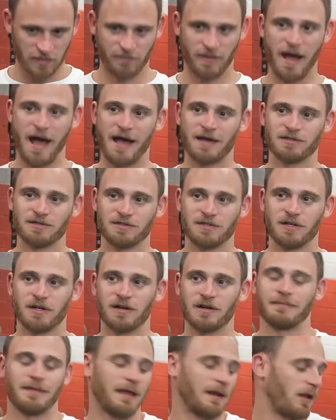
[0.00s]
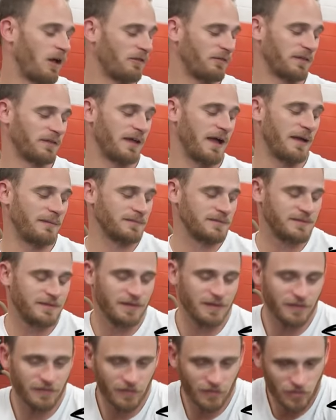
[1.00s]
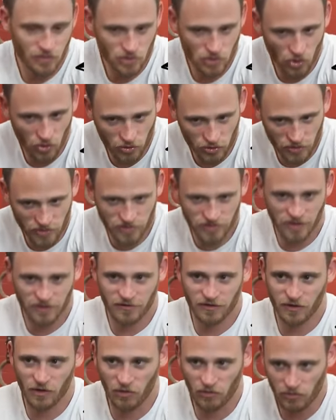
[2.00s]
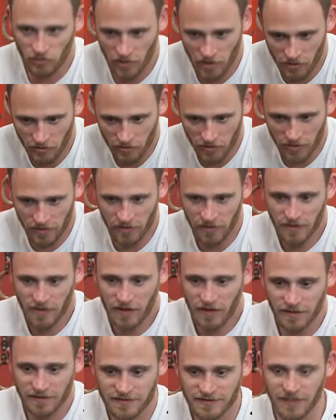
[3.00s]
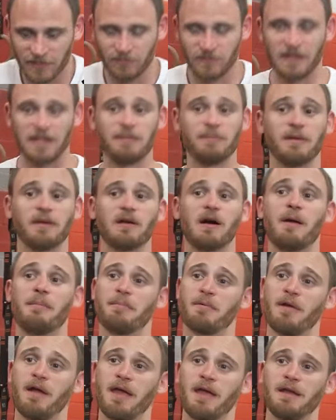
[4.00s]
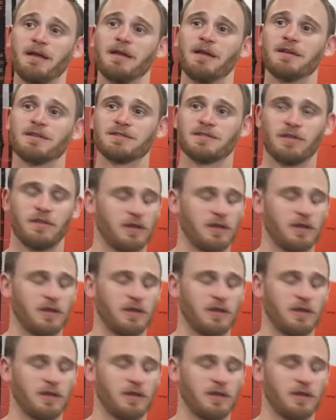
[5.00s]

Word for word: posture and oftentimes the, the shoulders start to go lower instead of keeping upright. So there